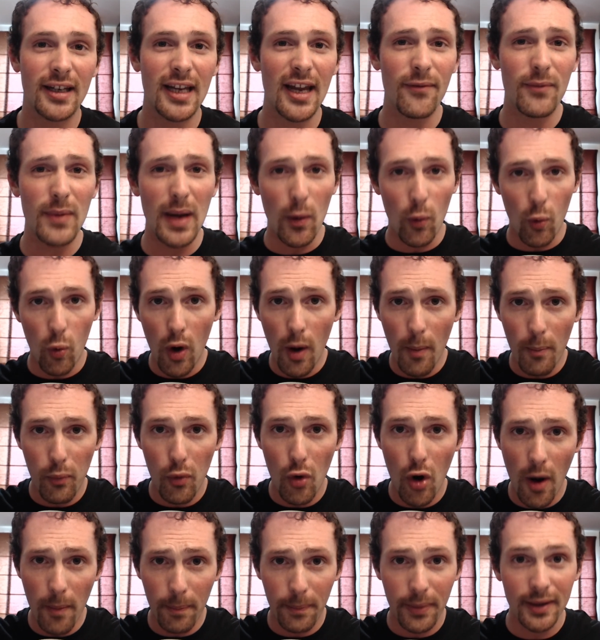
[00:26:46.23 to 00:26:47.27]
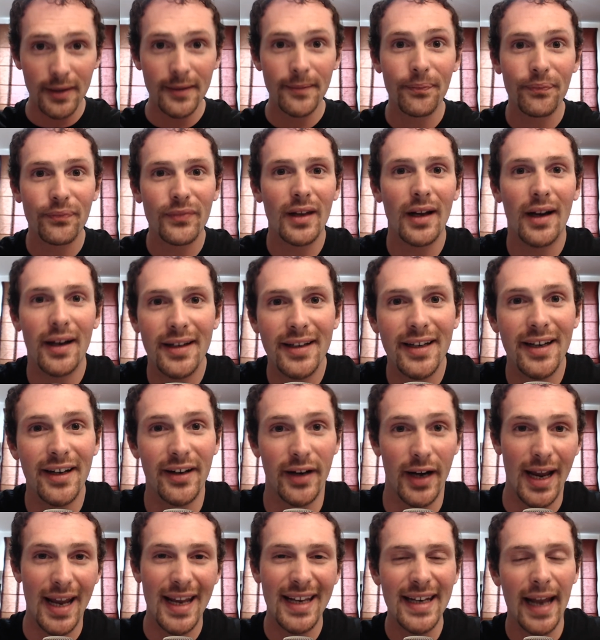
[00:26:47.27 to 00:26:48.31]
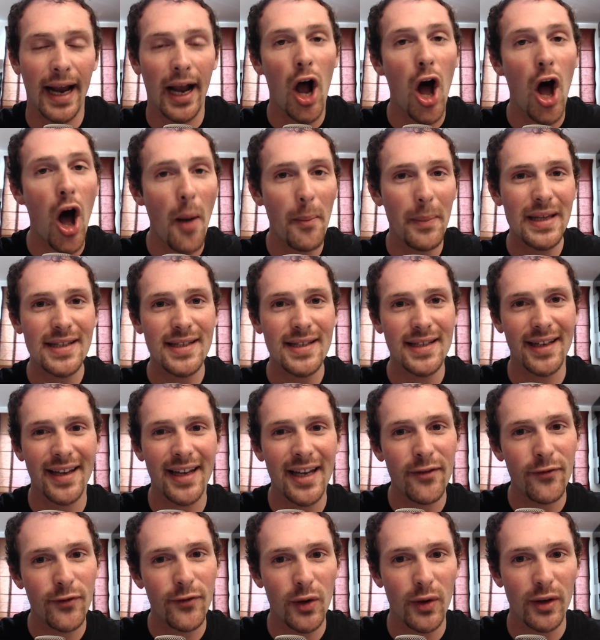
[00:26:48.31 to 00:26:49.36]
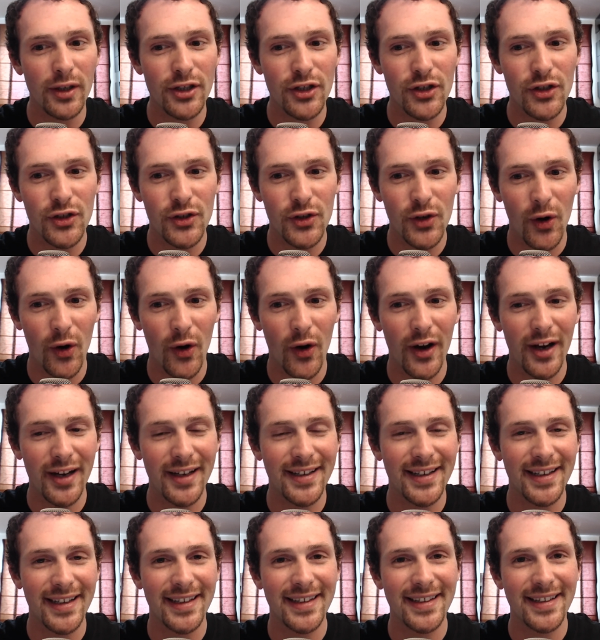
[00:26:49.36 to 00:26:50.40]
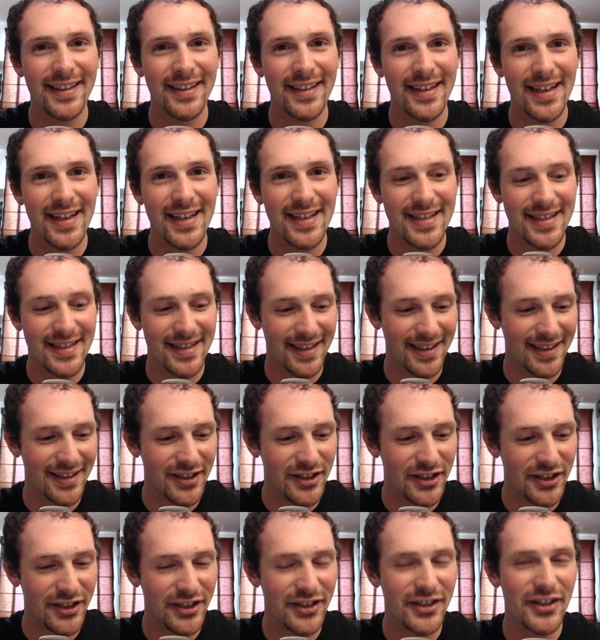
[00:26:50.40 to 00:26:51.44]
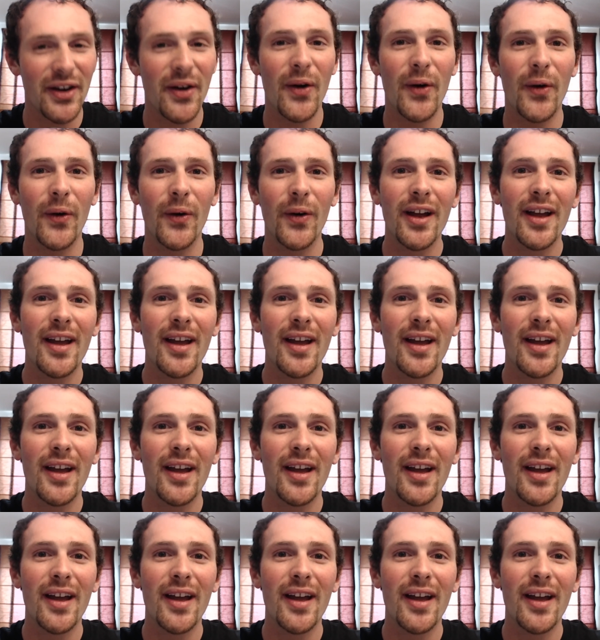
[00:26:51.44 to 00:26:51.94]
Give me a whoop whoop here in the comments if you enjoyed this show.